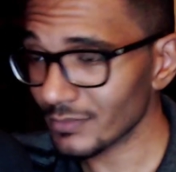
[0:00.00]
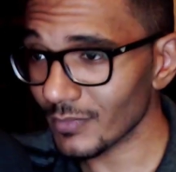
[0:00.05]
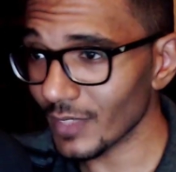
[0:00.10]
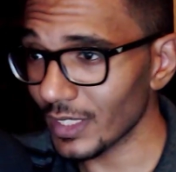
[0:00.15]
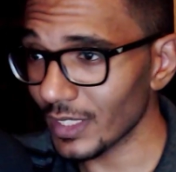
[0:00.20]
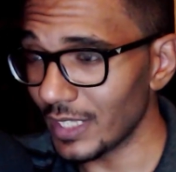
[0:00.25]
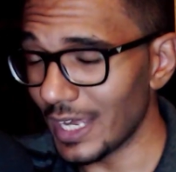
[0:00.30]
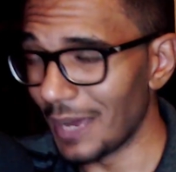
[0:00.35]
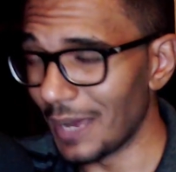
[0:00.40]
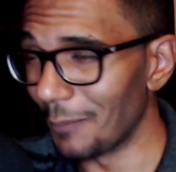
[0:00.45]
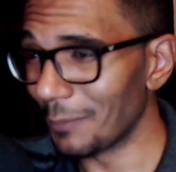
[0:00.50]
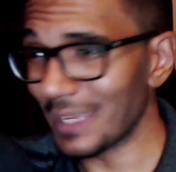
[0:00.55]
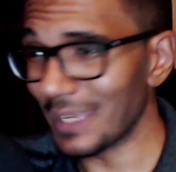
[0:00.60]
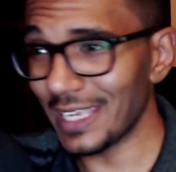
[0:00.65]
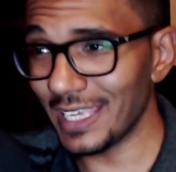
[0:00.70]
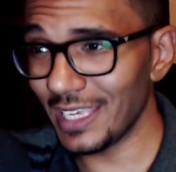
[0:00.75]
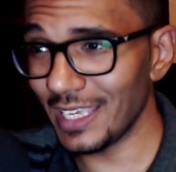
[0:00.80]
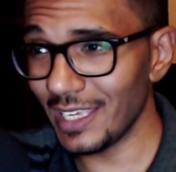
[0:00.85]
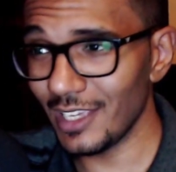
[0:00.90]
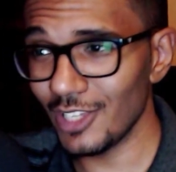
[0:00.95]
now,
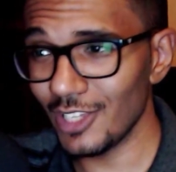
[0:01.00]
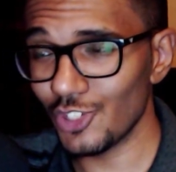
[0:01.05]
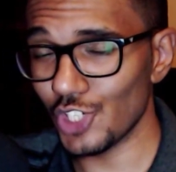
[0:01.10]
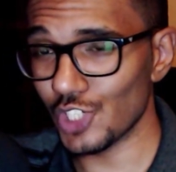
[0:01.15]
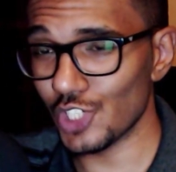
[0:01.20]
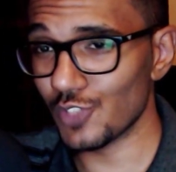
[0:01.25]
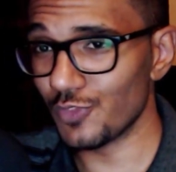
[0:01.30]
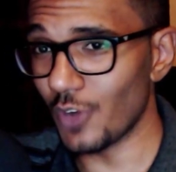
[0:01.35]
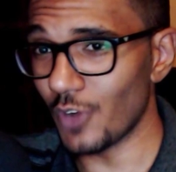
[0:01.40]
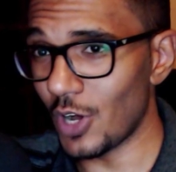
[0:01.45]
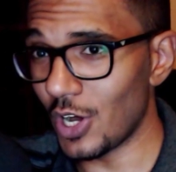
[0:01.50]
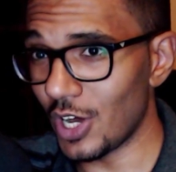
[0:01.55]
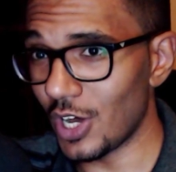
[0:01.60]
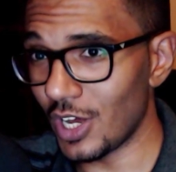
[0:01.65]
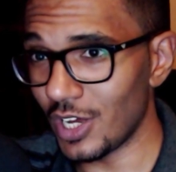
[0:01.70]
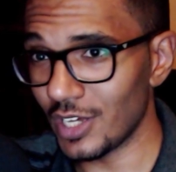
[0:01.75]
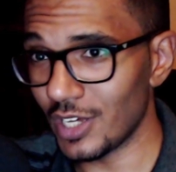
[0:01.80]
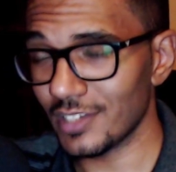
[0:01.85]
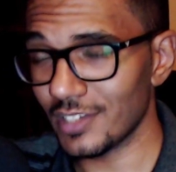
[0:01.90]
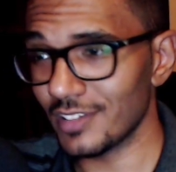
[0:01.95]
me, just
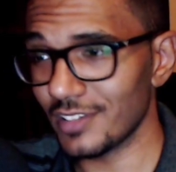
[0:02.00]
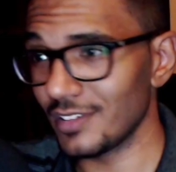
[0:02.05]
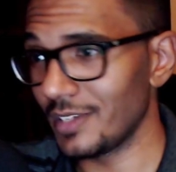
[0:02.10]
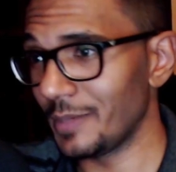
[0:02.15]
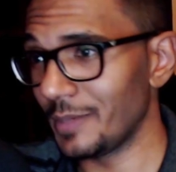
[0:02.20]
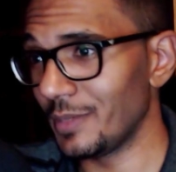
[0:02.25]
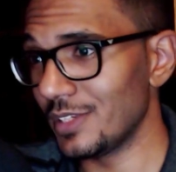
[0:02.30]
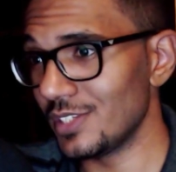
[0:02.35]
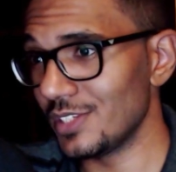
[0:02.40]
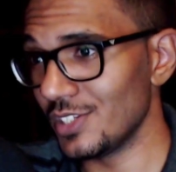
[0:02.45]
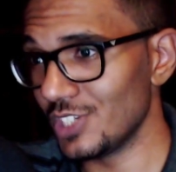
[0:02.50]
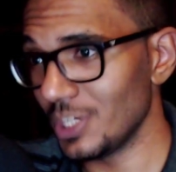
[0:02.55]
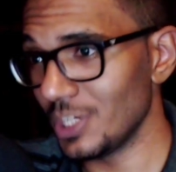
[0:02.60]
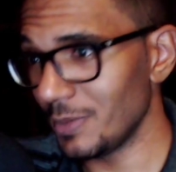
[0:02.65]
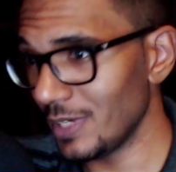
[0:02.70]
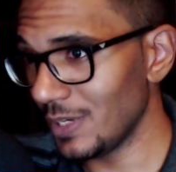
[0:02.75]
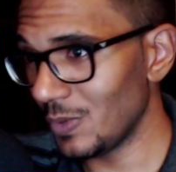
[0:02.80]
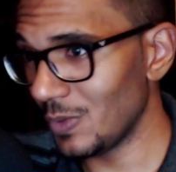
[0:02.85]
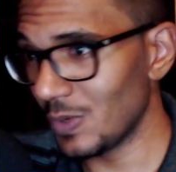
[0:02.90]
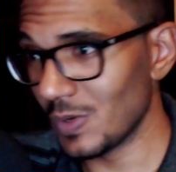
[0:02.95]
Fog, and MDZ
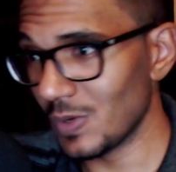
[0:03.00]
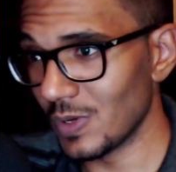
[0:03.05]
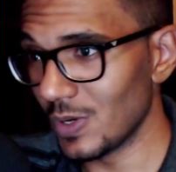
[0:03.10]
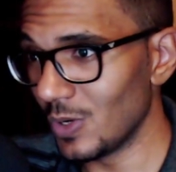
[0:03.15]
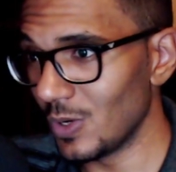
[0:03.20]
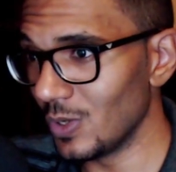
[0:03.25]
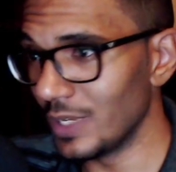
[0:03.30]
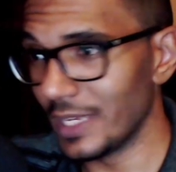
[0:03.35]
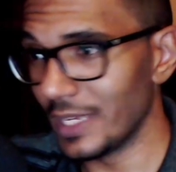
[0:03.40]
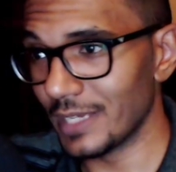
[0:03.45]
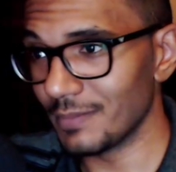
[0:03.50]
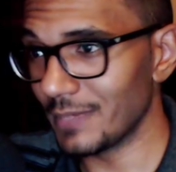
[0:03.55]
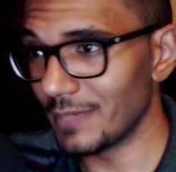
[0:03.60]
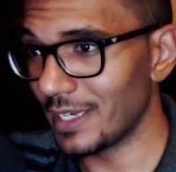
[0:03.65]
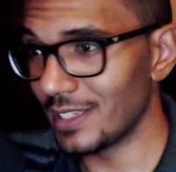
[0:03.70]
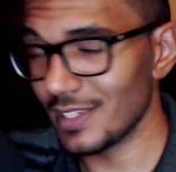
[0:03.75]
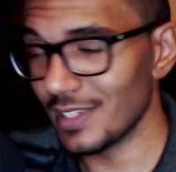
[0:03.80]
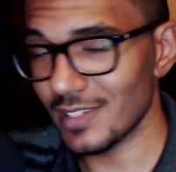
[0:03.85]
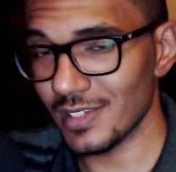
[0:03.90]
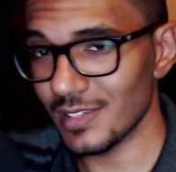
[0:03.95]
Jimmy, we were all like,
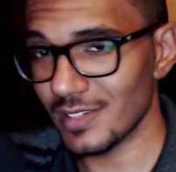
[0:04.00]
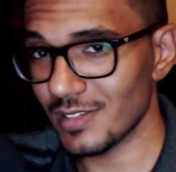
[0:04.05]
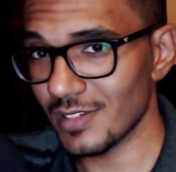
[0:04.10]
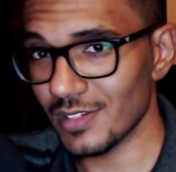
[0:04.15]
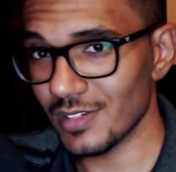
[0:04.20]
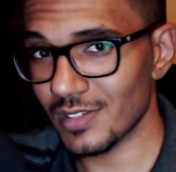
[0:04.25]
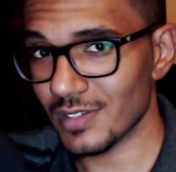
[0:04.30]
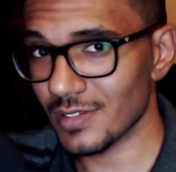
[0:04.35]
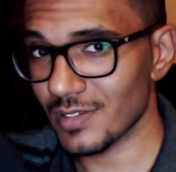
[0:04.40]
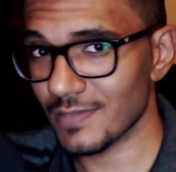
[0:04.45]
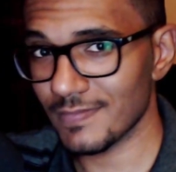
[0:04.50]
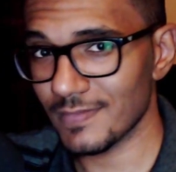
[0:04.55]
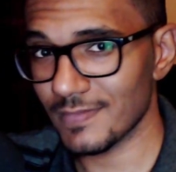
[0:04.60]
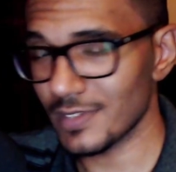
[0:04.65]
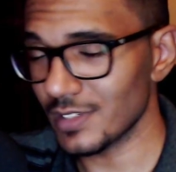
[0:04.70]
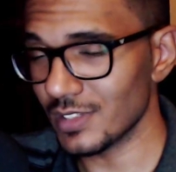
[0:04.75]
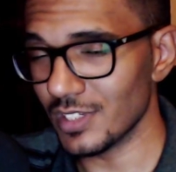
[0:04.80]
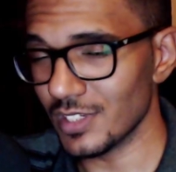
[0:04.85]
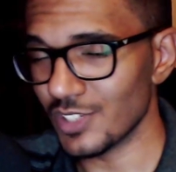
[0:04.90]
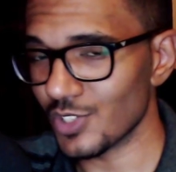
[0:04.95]
man, this is just,
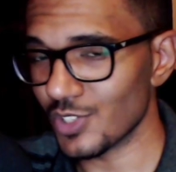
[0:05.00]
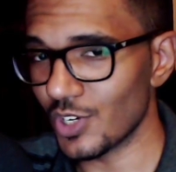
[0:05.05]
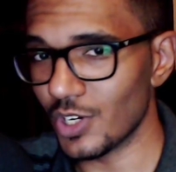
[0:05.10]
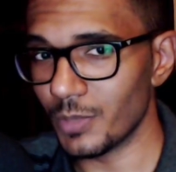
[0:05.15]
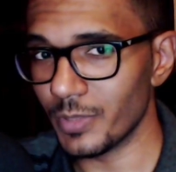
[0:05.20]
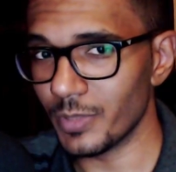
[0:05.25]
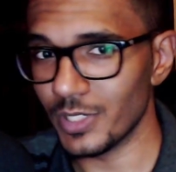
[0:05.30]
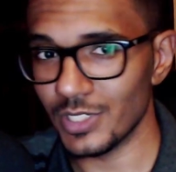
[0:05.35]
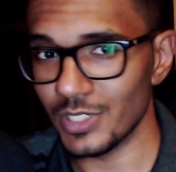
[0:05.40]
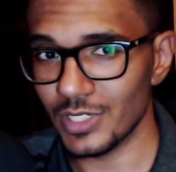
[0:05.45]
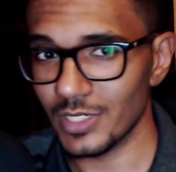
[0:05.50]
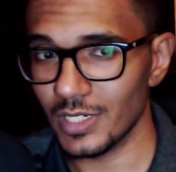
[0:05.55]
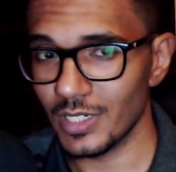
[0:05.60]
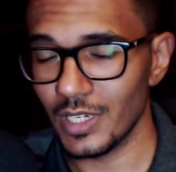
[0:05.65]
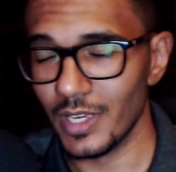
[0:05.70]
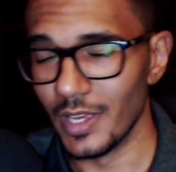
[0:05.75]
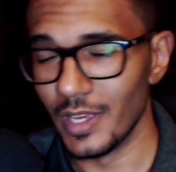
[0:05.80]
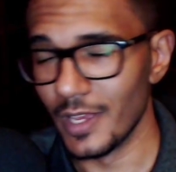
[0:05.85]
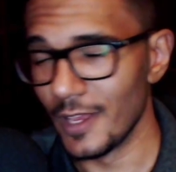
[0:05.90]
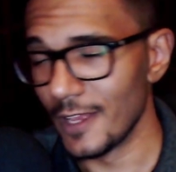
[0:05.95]
this is just garbage.
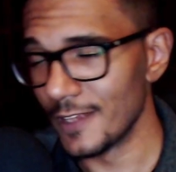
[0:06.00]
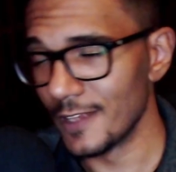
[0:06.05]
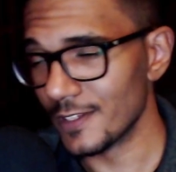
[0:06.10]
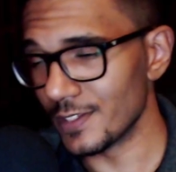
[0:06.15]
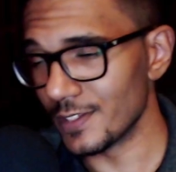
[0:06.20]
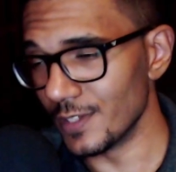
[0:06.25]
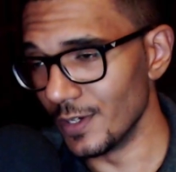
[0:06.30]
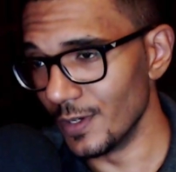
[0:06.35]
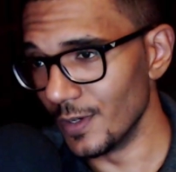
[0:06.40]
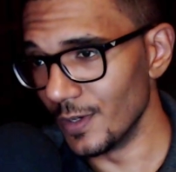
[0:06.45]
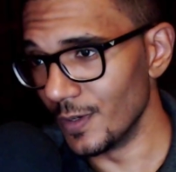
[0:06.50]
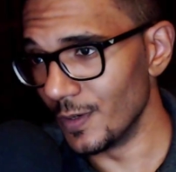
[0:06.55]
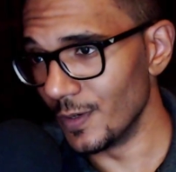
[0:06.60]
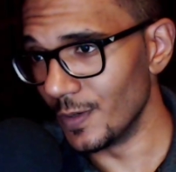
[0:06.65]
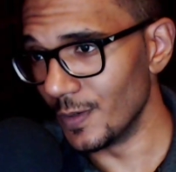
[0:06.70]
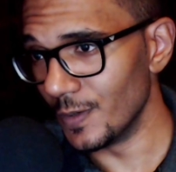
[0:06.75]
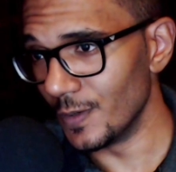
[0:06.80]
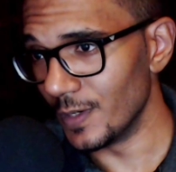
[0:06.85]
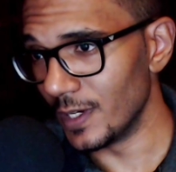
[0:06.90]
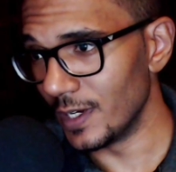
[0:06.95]

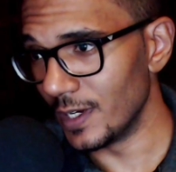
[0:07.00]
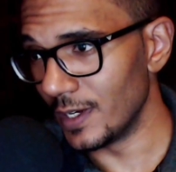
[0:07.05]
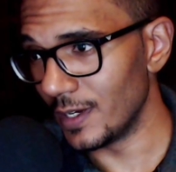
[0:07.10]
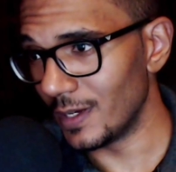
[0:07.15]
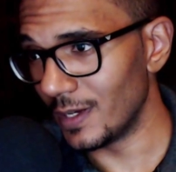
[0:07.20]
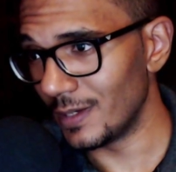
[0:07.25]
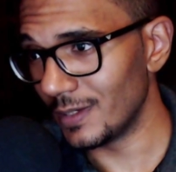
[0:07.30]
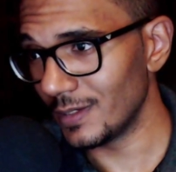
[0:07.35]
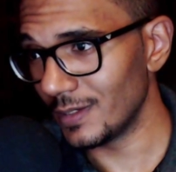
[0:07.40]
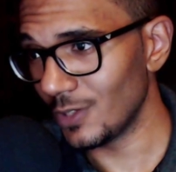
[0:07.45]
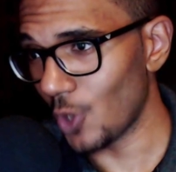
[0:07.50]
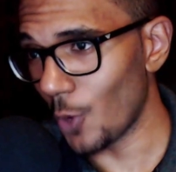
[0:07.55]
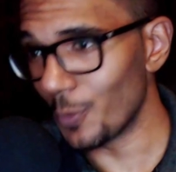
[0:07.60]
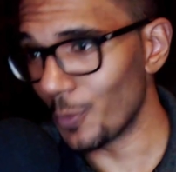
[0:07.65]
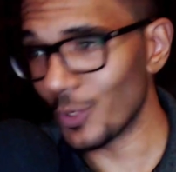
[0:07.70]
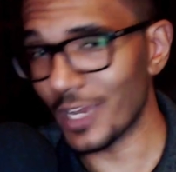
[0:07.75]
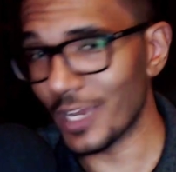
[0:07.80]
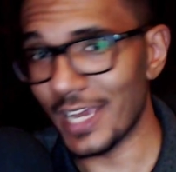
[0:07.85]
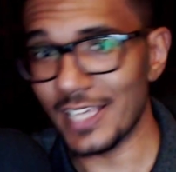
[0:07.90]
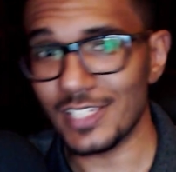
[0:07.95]
So, uh, hope
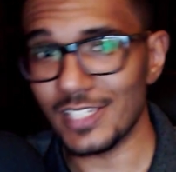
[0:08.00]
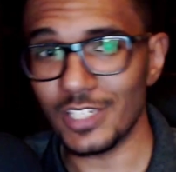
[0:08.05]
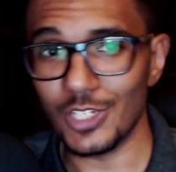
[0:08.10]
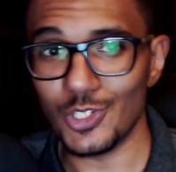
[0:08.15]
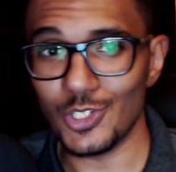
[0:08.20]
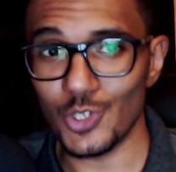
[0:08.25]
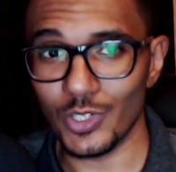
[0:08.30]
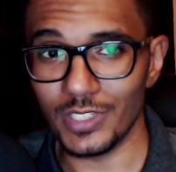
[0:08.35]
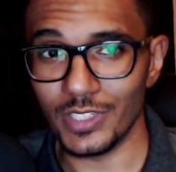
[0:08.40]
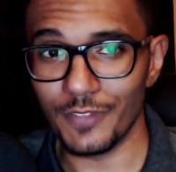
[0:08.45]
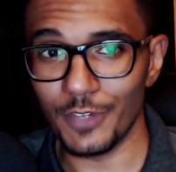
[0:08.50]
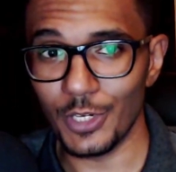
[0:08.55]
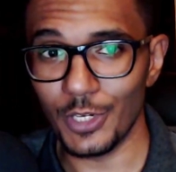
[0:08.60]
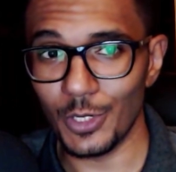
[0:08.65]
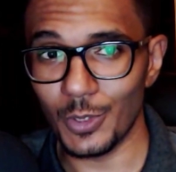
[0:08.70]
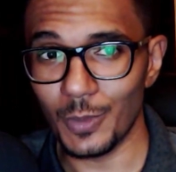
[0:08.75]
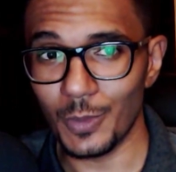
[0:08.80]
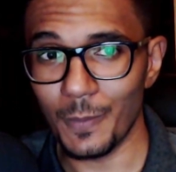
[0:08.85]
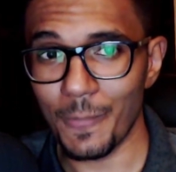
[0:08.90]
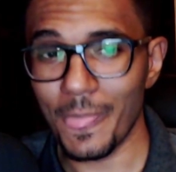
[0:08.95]
you guys enjoyed the
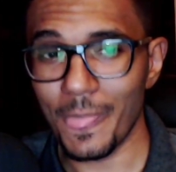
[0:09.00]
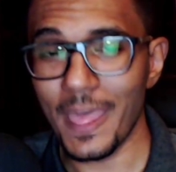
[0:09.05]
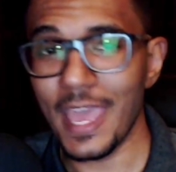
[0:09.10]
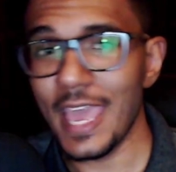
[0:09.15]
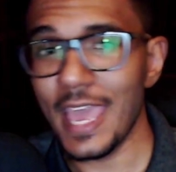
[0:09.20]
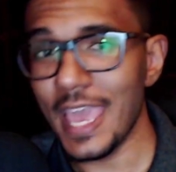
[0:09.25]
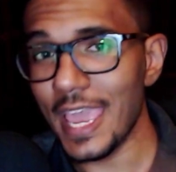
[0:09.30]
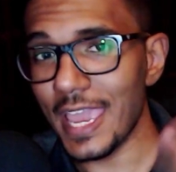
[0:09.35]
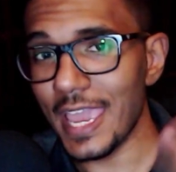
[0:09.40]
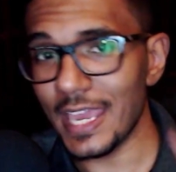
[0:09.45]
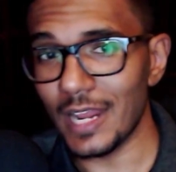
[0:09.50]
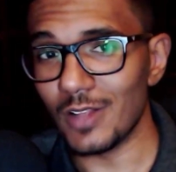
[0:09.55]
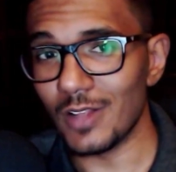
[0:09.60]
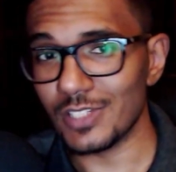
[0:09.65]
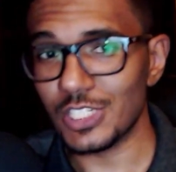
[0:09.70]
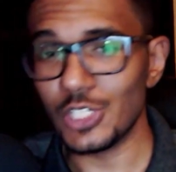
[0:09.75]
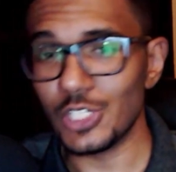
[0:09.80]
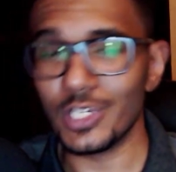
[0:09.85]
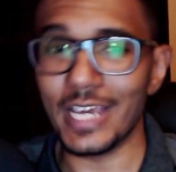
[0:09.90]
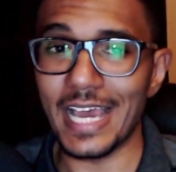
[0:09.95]
video, and I'll
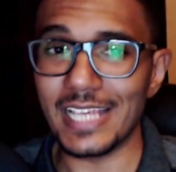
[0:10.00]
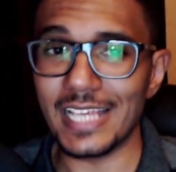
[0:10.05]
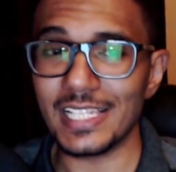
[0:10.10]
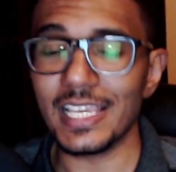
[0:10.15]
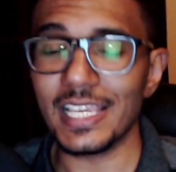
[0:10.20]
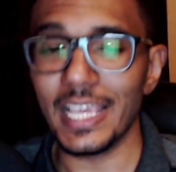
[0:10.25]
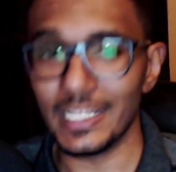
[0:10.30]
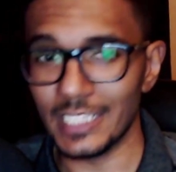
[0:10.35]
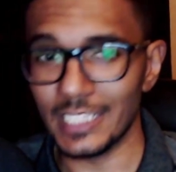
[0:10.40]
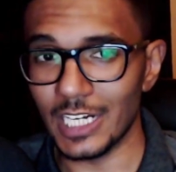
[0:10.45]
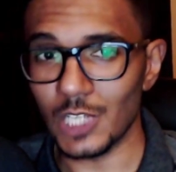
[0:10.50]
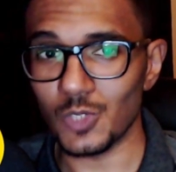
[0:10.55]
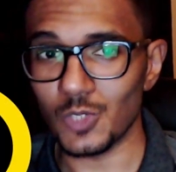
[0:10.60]
see you guys in the next